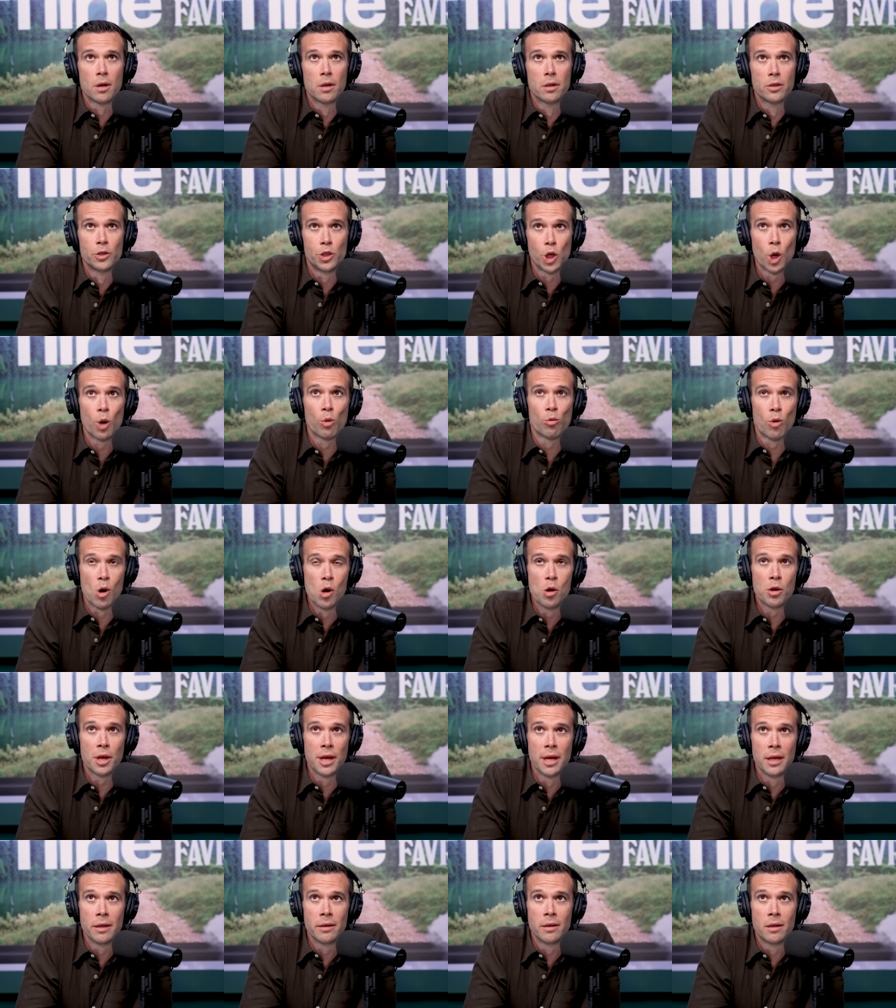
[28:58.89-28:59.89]
Joe
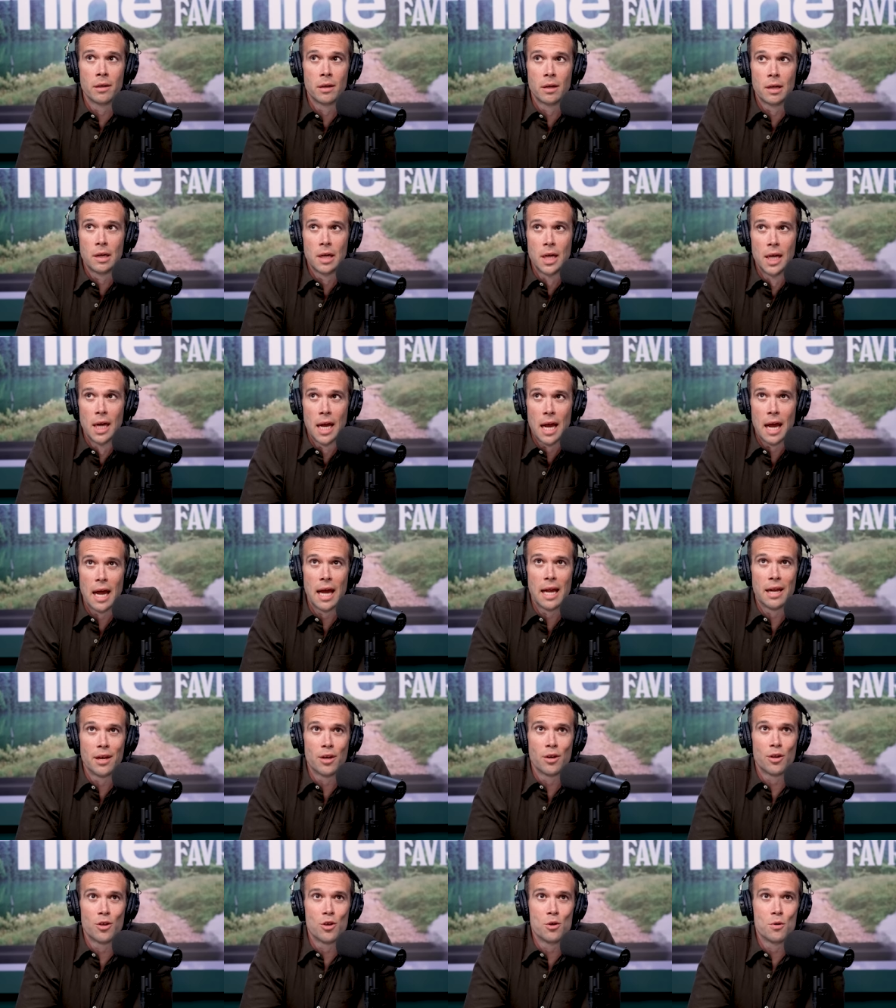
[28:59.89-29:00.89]
Rogan
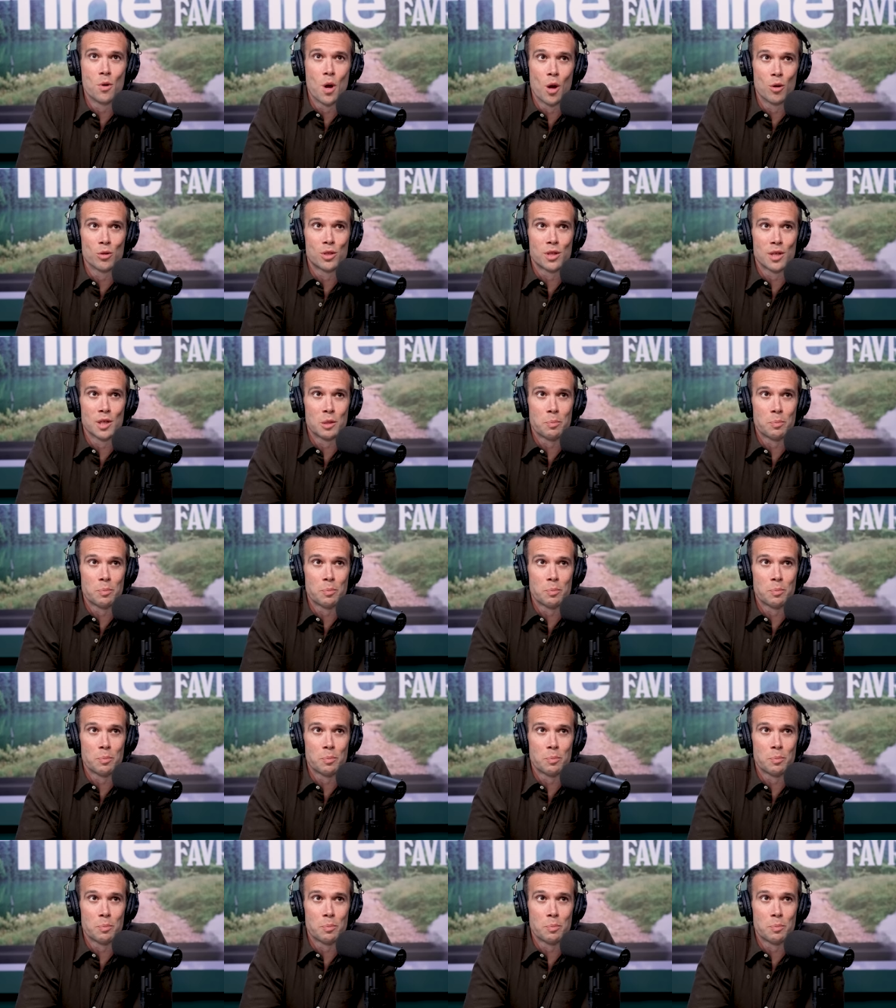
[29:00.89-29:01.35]
and you host this